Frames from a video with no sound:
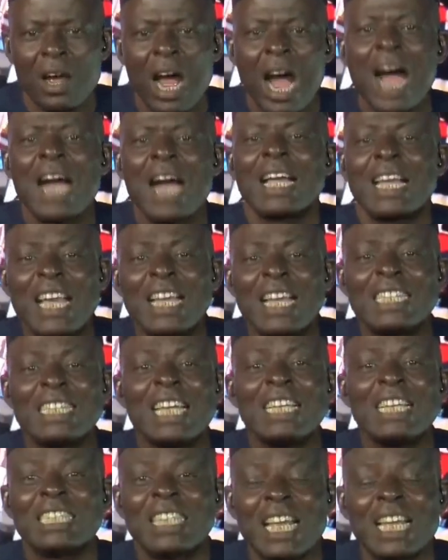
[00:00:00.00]
against
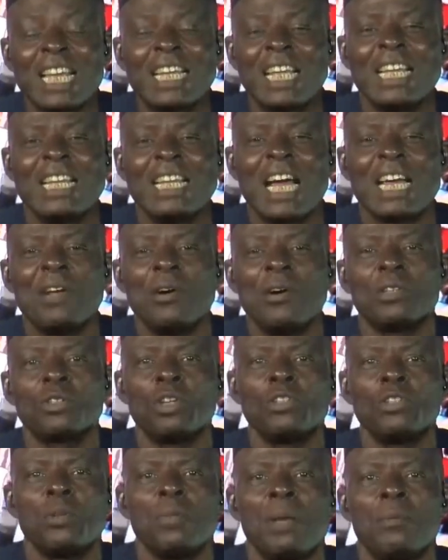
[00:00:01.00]
the thinking that there was
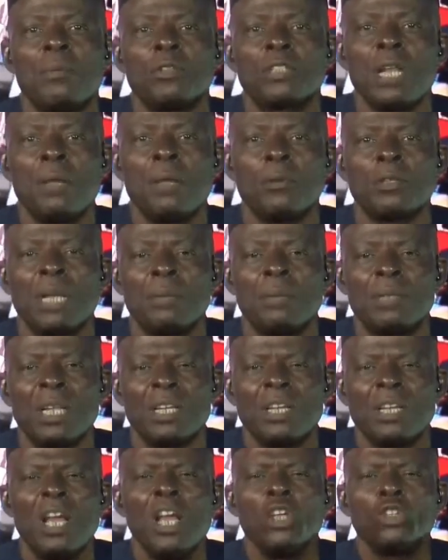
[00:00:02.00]
going to be a Muslim
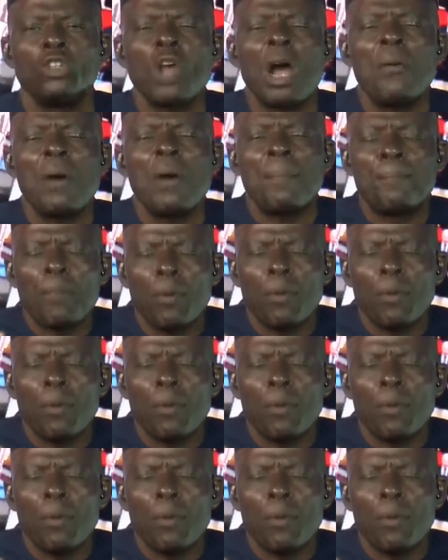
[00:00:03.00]
thing. So our